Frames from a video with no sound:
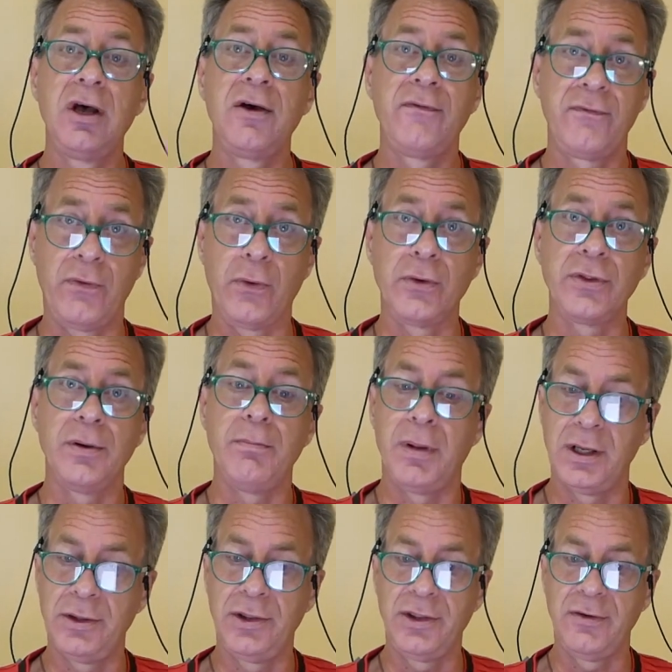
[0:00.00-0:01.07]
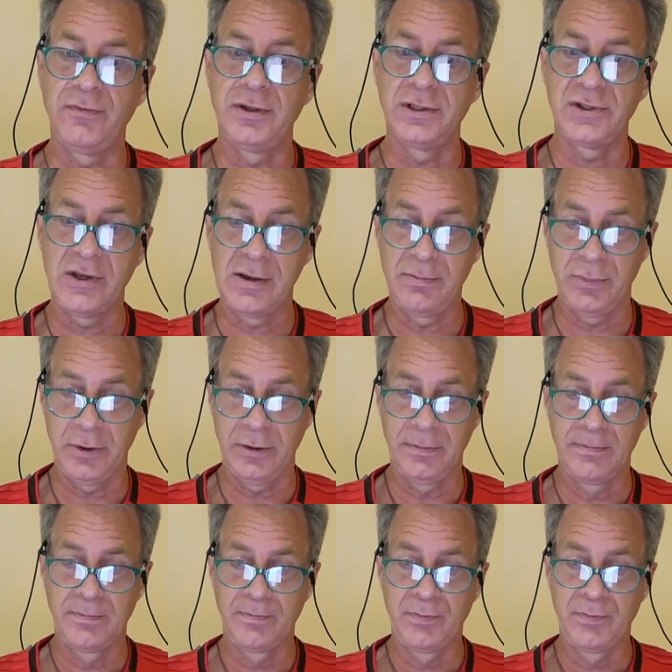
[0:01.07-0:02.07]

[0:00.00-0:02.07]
for the month of December.